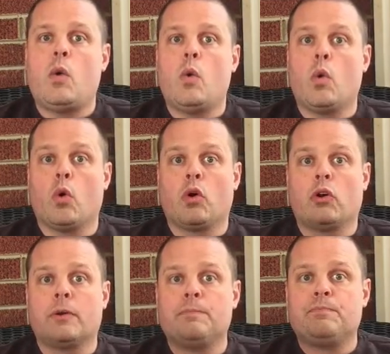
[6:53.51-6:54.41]

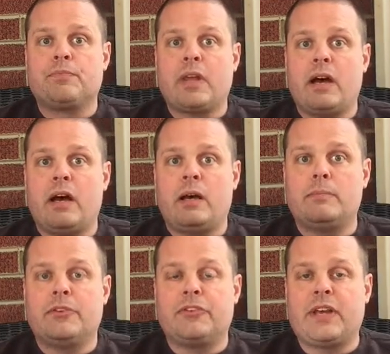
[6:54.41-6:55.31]
or
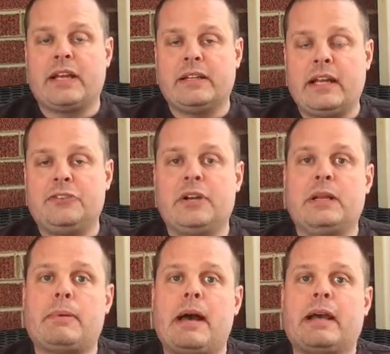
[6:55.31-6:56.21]
the second day
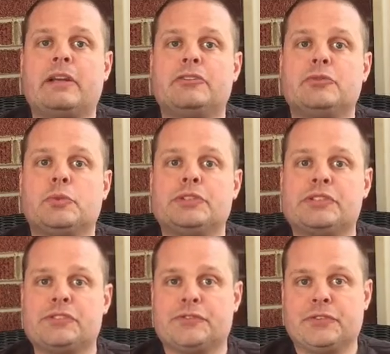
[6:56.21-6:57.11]
training package, which
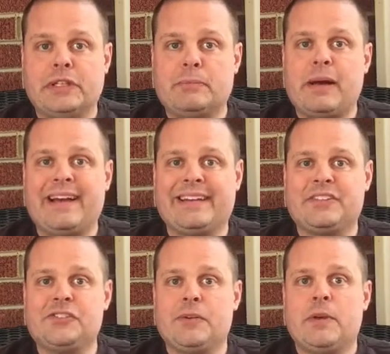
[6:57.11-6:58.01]
is the Freedom
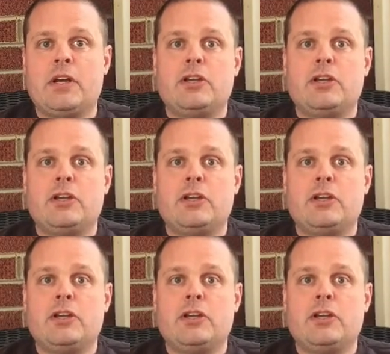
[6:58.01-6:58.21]
Package,